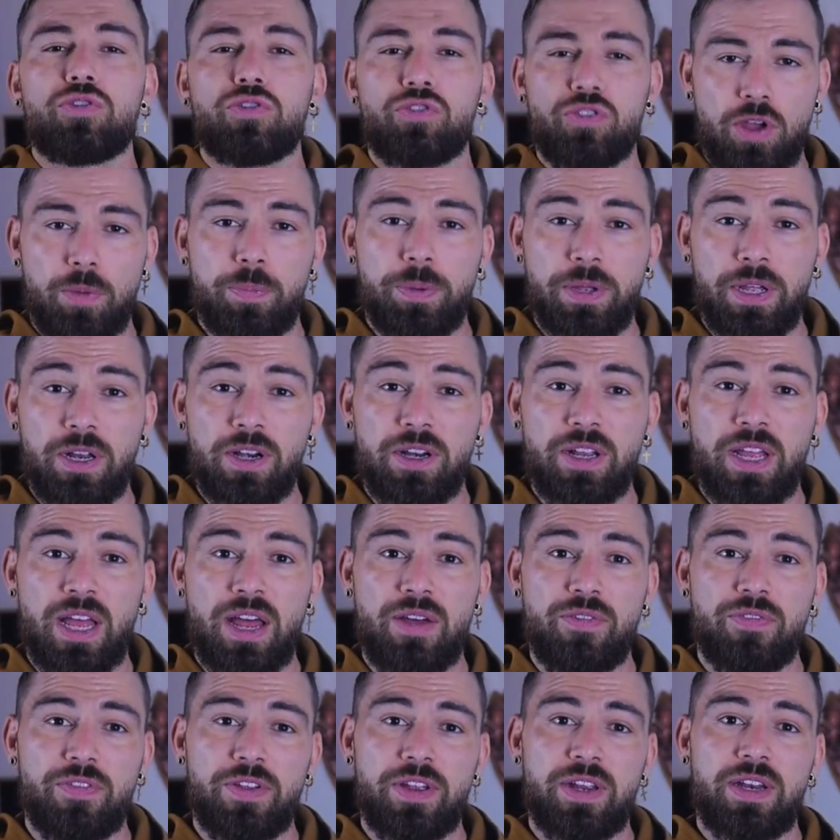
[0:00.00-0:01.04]
Topical
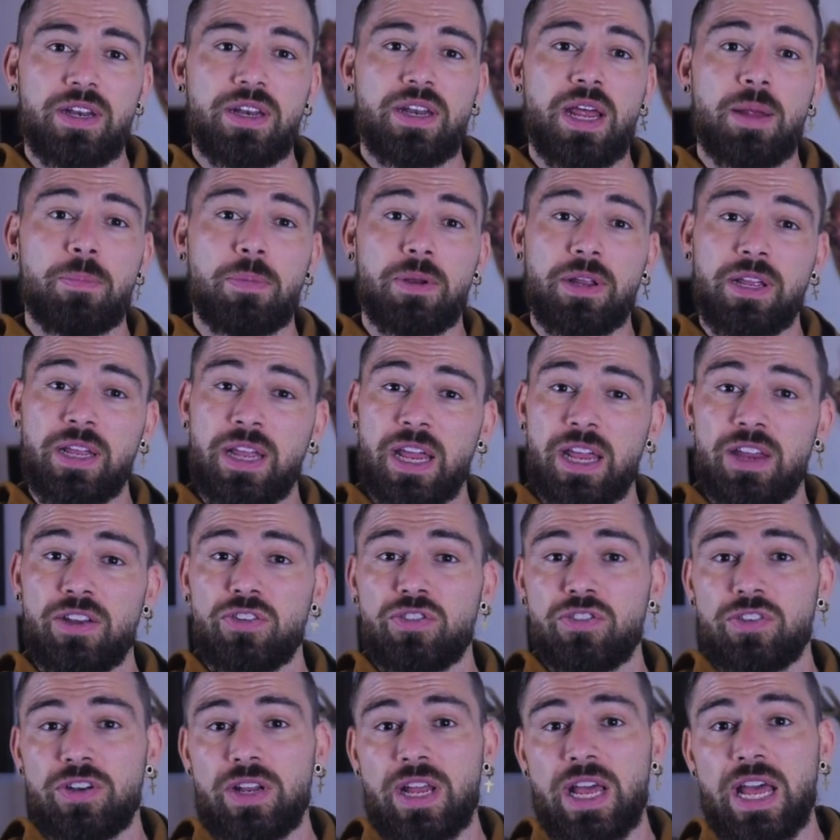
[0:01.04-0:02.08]
caffeine
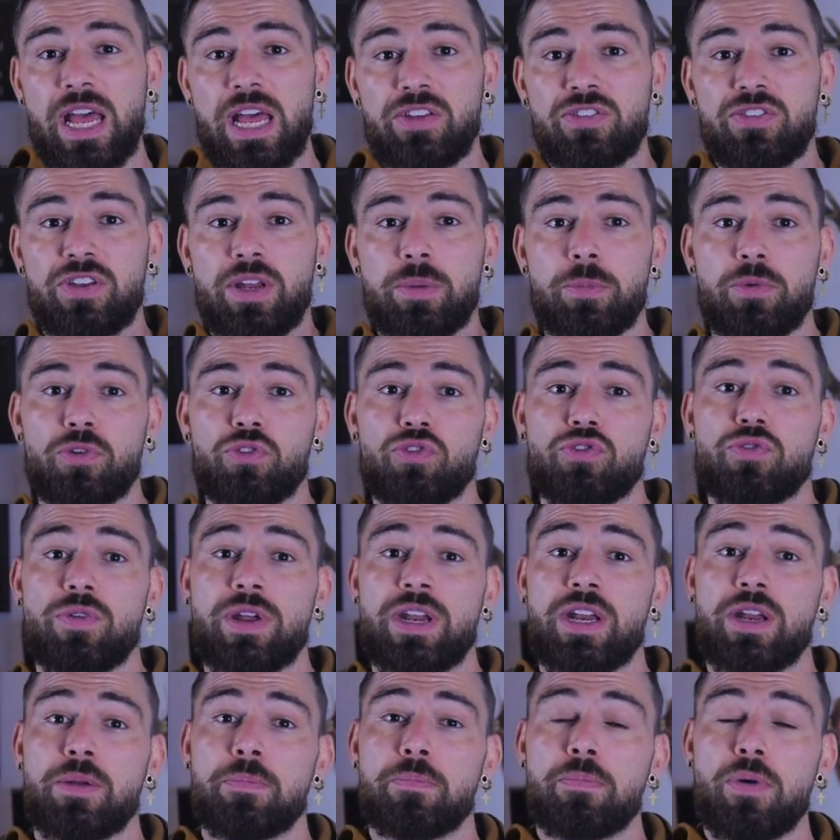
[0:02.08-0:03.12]
application has
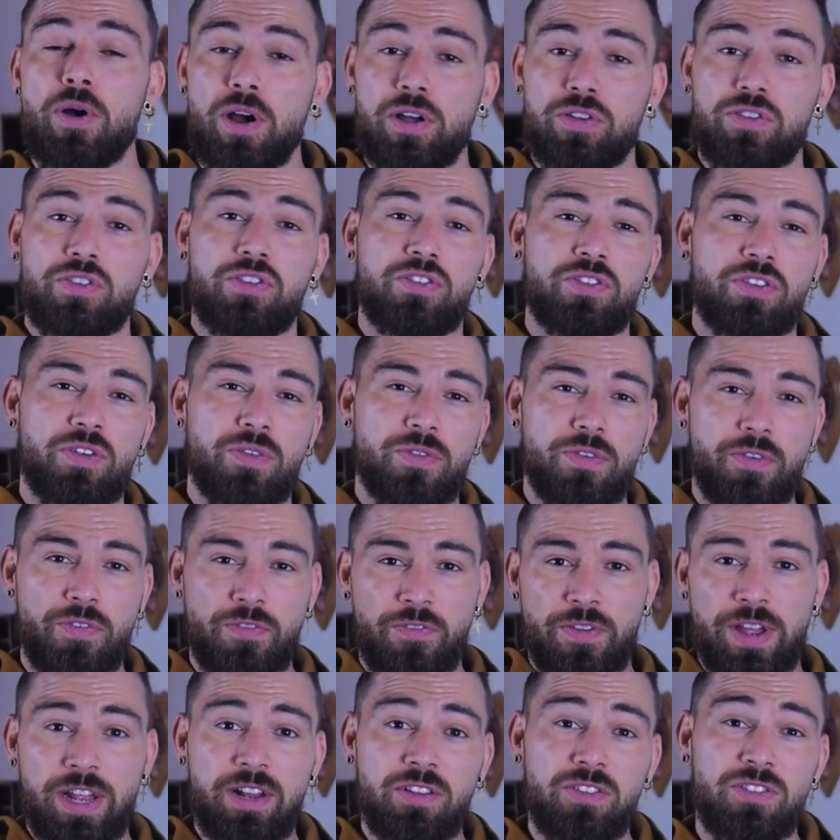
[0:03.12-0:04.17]
demonstrated positive
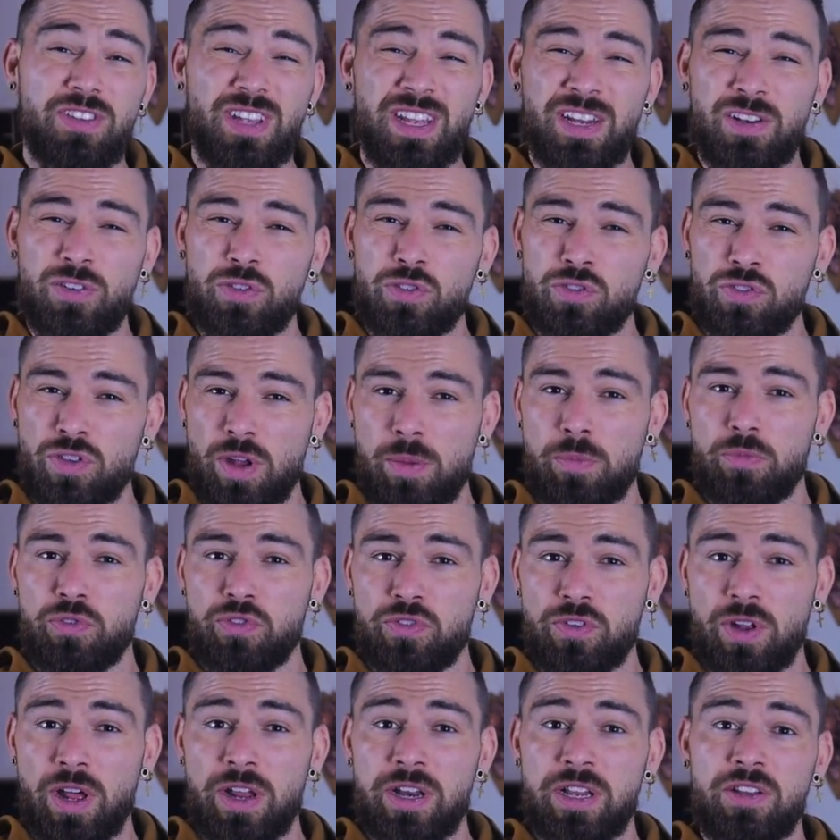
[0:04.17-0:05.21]
effects in some
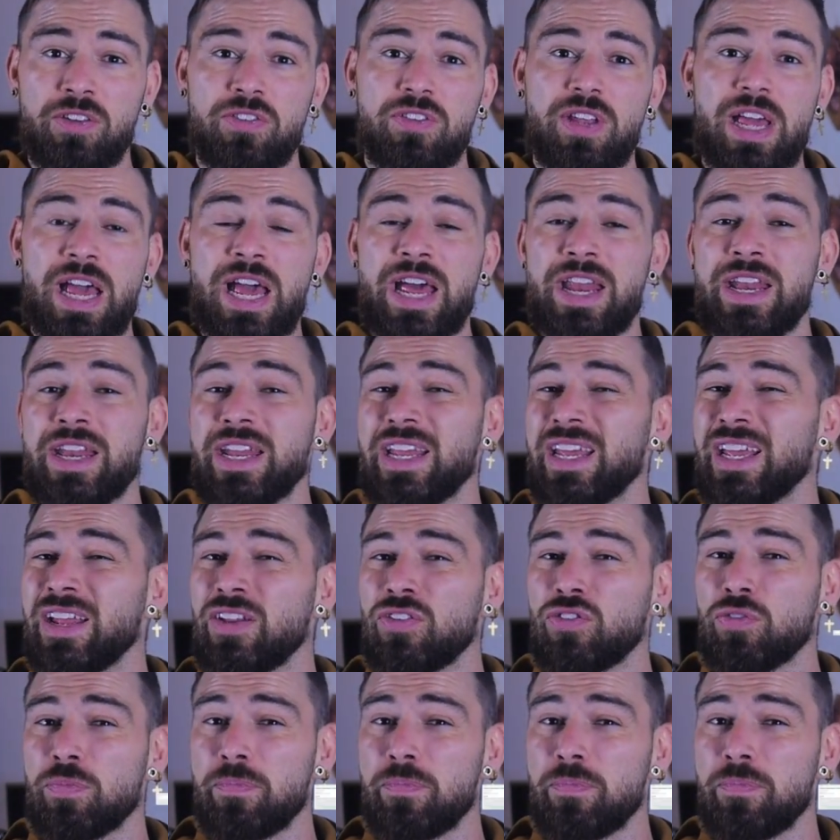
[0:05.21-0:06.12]
studies, and its